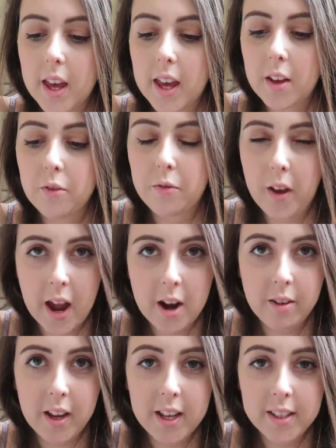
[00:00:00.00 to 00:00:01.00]
It
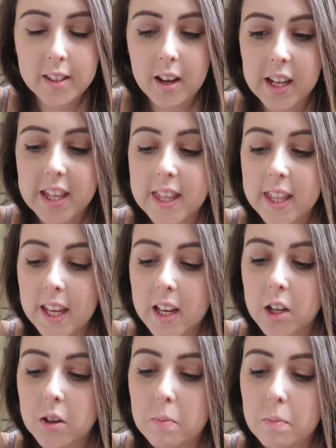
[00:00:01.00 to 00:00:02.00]
varies. I think
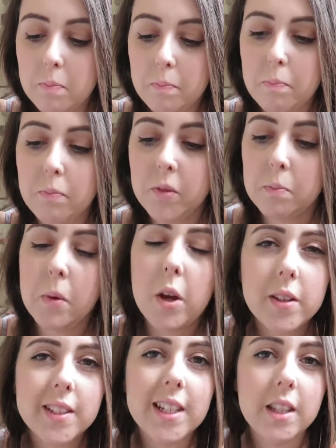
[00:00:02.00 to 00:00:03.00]

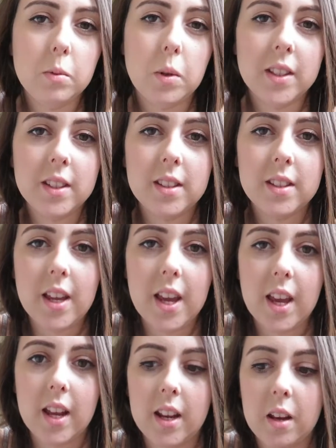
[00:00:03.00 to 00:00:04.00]
mostly the ones
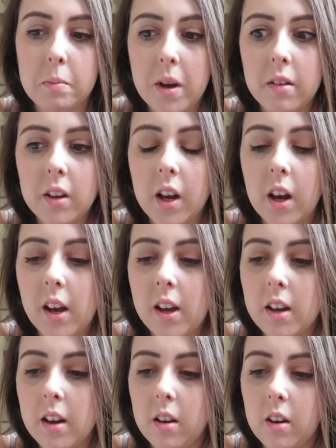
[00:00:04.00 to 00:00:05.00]
in
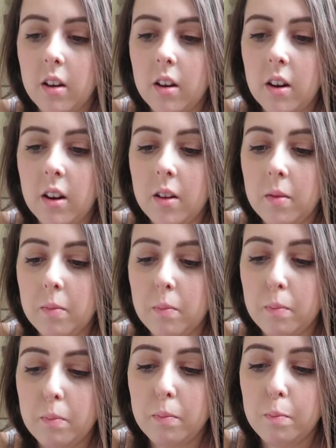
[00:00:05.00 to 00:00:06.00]
America are
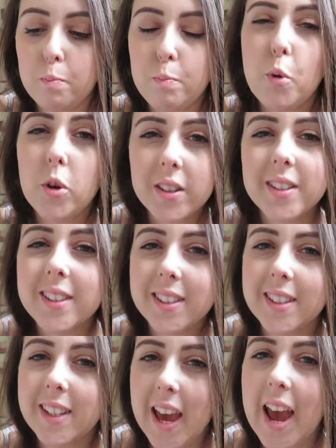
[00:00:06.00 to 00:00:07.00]
more
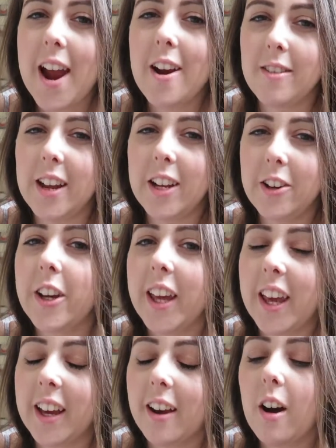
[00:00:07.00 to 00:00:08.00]
scary
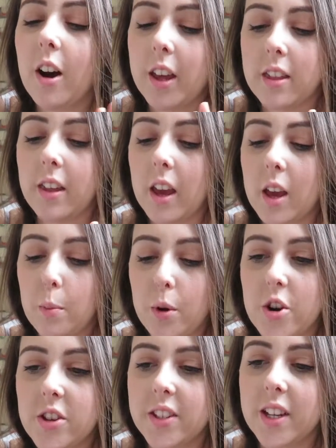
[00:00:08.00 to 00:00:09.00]
looking, I think,
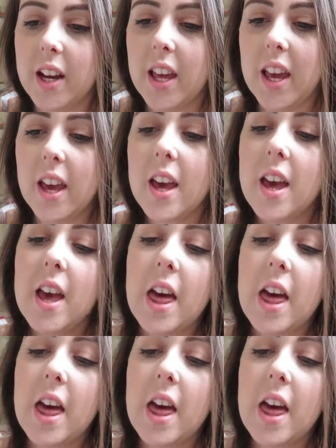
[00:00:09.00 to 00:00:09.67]
personally.